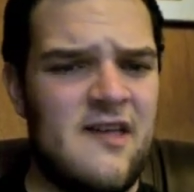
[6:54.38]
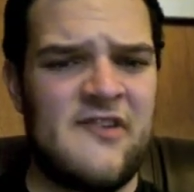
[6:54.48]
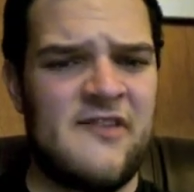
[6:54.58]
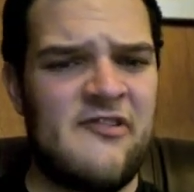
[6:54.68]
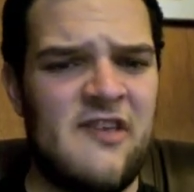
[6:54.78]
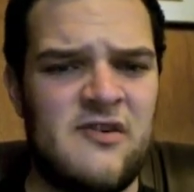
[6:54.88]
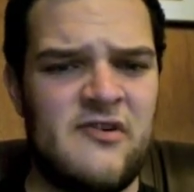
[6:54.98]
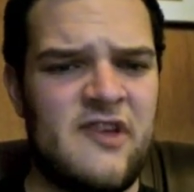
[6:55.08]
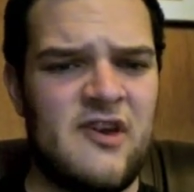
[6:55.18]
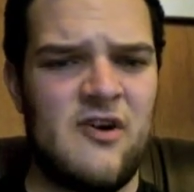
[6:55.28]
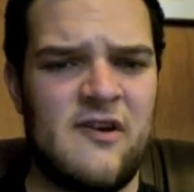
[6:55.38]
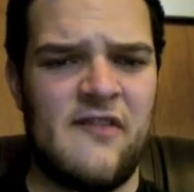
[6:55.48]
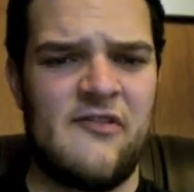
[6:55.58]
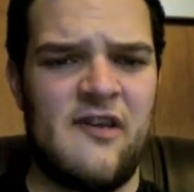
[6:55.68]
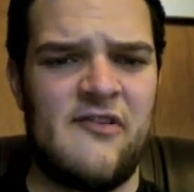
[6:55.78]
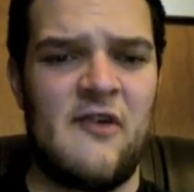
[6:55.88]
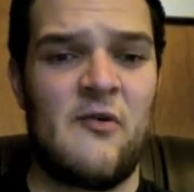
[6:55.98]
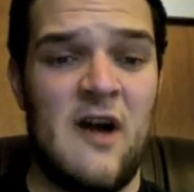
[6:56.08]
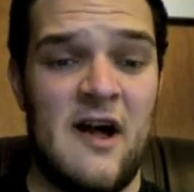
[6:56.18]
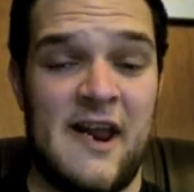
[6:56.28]
got this interesting hook that's it's
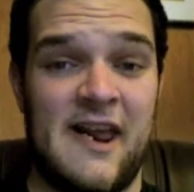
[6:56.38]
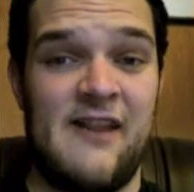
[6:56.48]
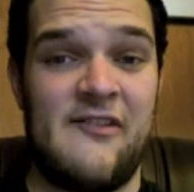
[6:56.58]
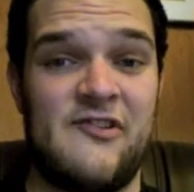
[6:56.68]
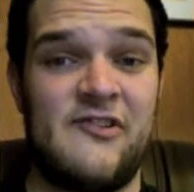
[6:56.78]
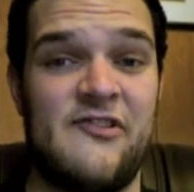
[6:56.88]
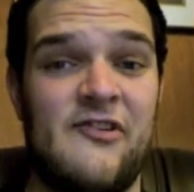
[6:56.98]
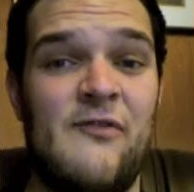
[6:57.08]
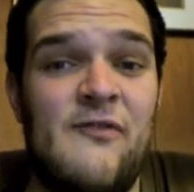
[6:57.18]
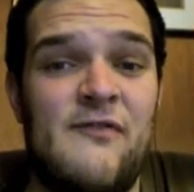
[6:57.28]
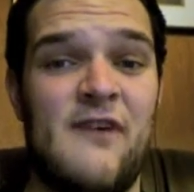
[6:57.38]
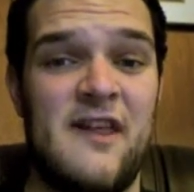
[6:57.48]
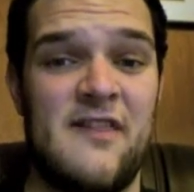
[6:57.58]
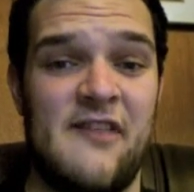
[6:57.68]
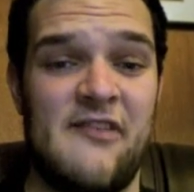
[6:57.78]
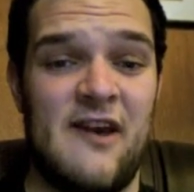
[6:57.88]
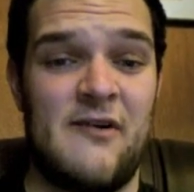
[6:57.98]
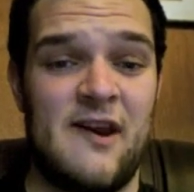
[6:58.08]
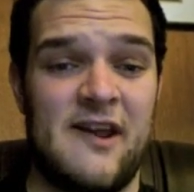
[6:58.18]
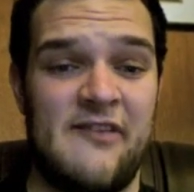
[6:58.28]
ironic, and it's just so funny that it's
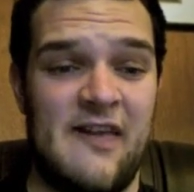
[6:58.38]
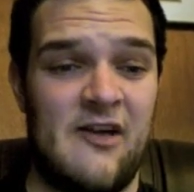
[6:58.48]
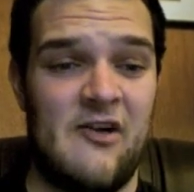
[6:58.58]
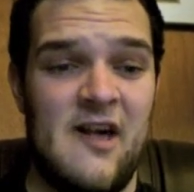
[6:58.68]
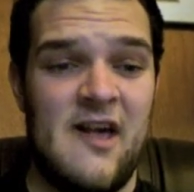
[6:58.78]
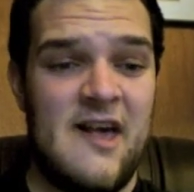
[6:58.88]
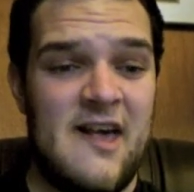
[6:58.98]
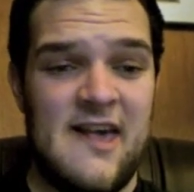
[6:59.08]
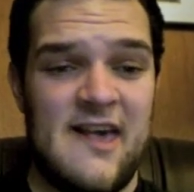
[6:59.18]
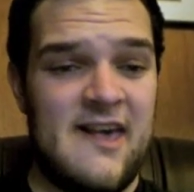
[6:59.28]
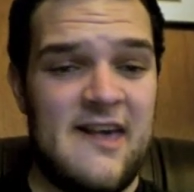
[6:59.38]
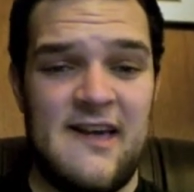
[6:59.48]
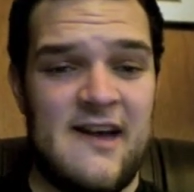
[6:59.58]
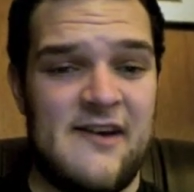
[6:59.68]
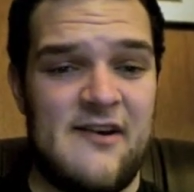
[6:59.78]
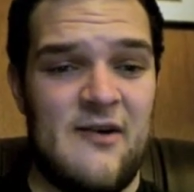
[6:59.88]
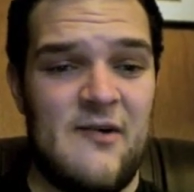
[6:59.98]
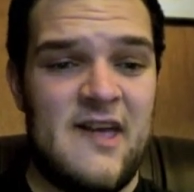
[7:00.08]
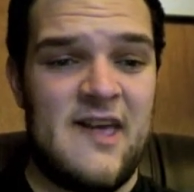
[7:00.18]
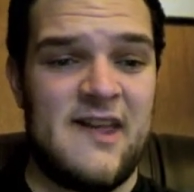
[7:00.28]
ironic as hell. I don't know.
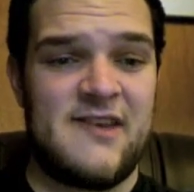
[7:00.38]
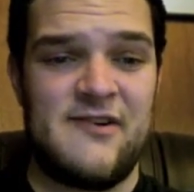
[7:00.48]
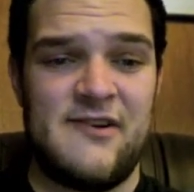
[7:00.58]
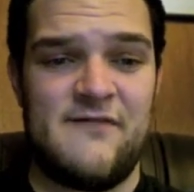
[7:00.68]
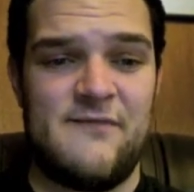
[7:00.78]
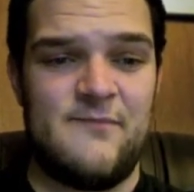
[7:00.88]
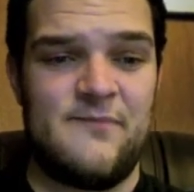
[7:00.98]
It could have